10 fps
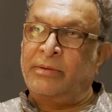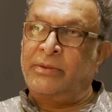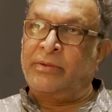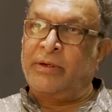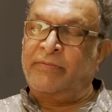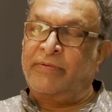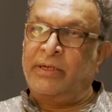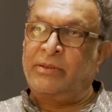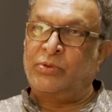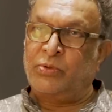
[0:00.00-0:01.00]
you're
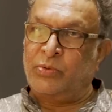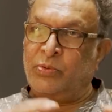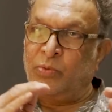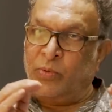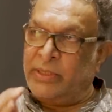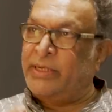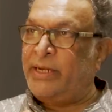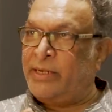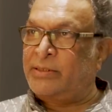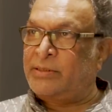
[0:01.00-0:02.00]
confined to one
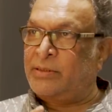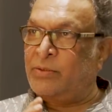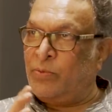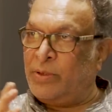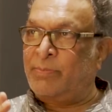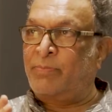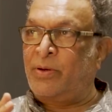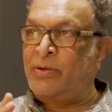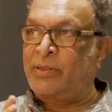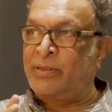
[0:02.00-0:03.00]
character, one
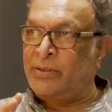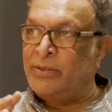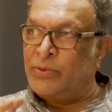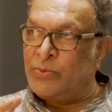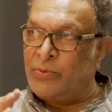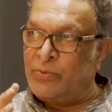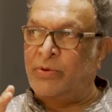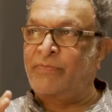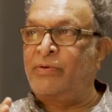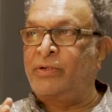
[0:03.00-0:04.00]
plot, and you
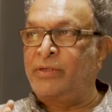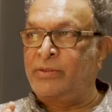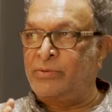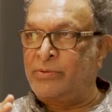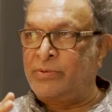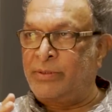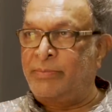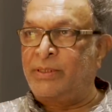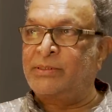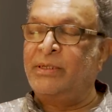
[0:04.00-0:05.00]
work for it, you do the
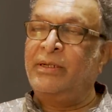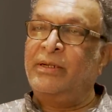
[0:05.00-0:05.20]
best.